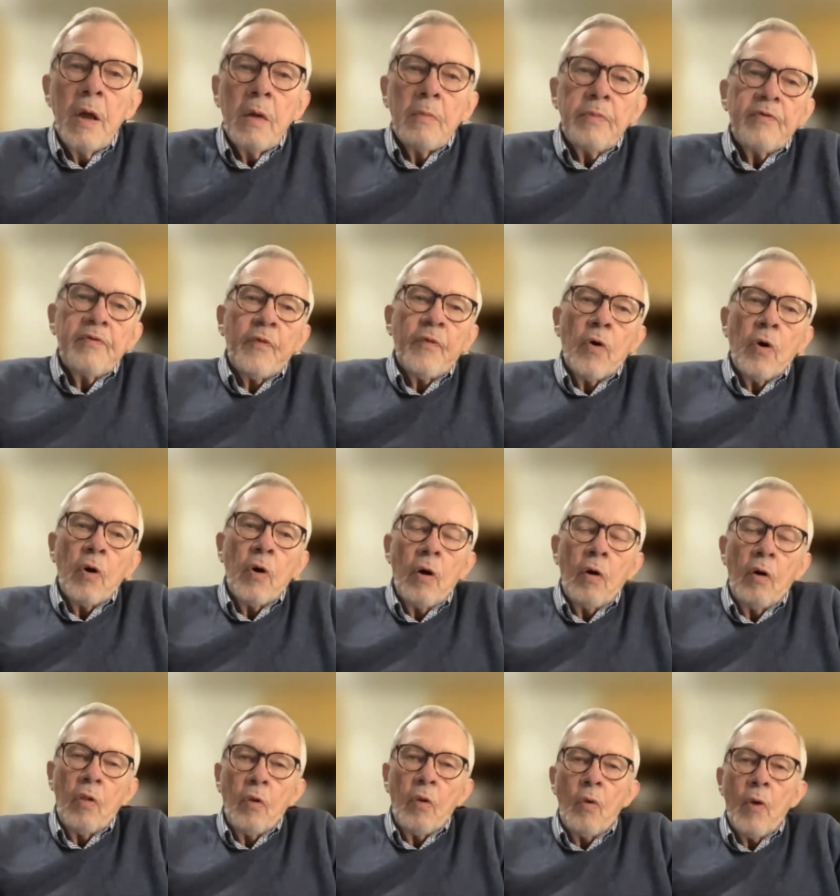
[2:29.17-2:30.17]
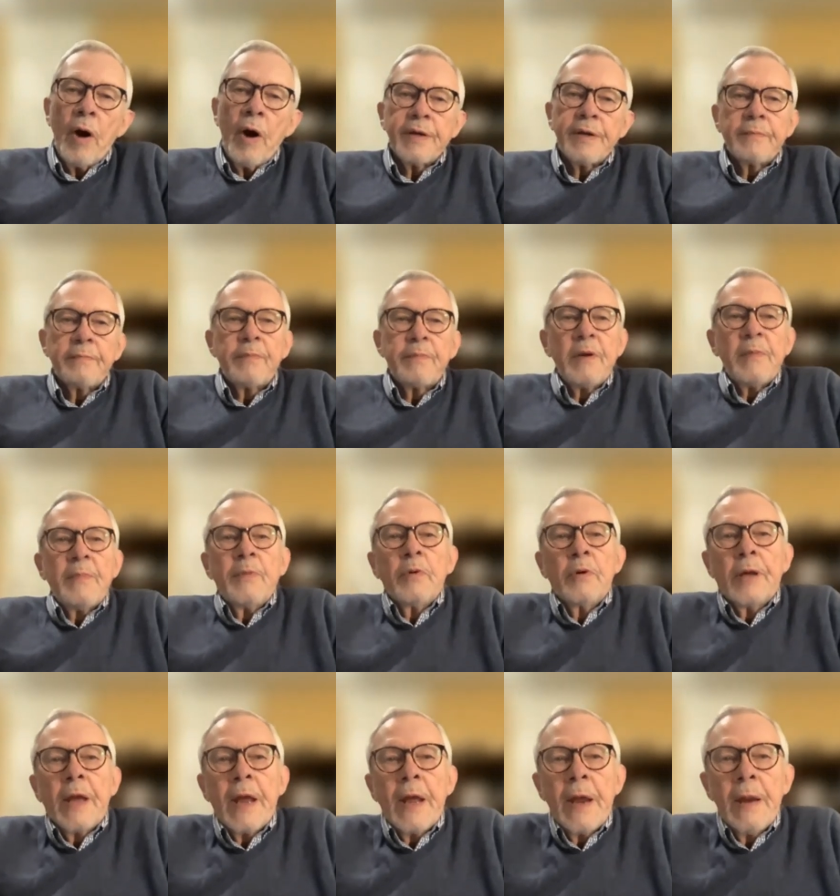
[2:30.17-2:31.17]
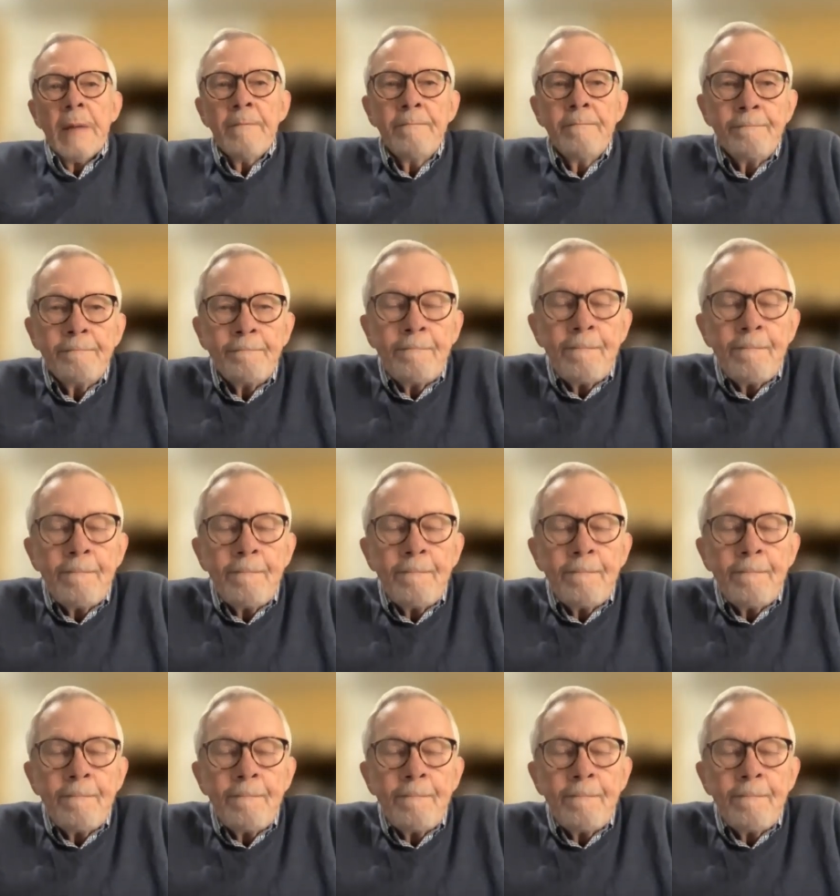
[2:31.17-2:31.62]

before all the white people came.